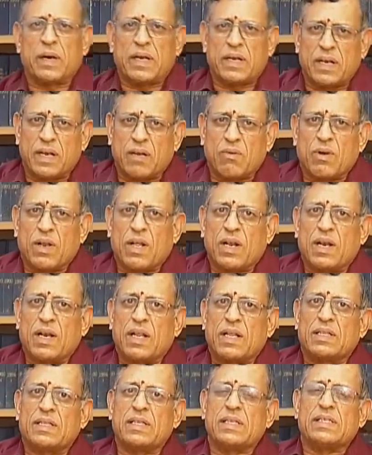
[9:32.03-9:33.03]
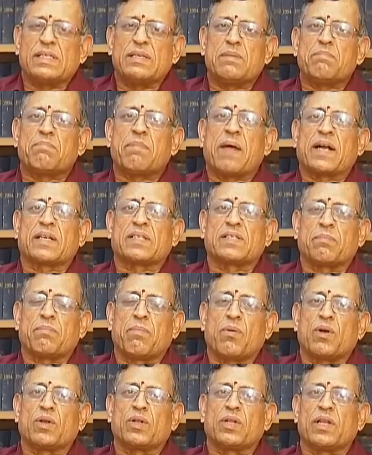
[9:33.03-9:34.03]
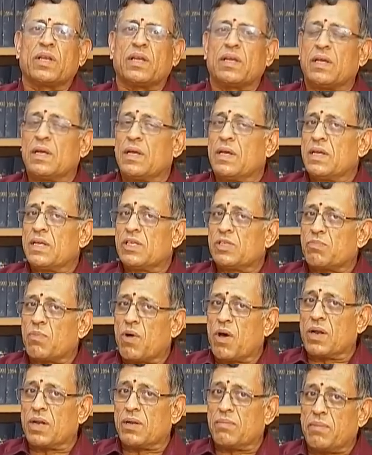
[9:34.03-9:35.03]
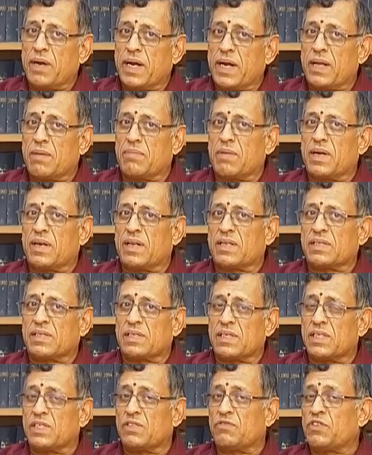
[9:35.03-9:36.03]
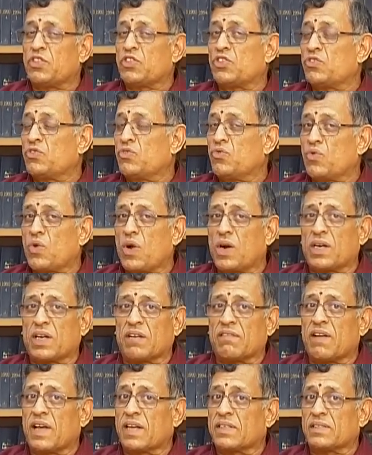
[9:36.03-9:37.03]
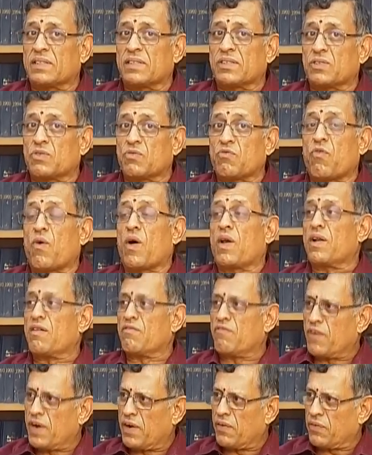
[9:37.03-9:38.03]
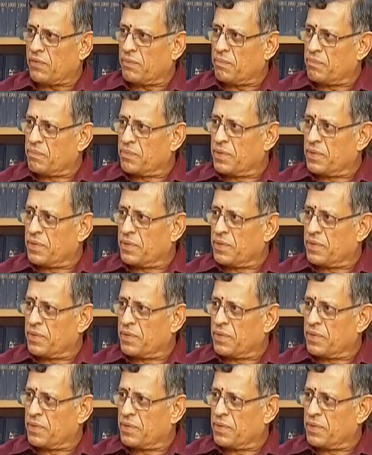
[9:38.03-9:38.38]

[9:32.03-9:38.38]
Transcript: Particularly, this impacts upon the small and medium industries which do not have access to foreign funds.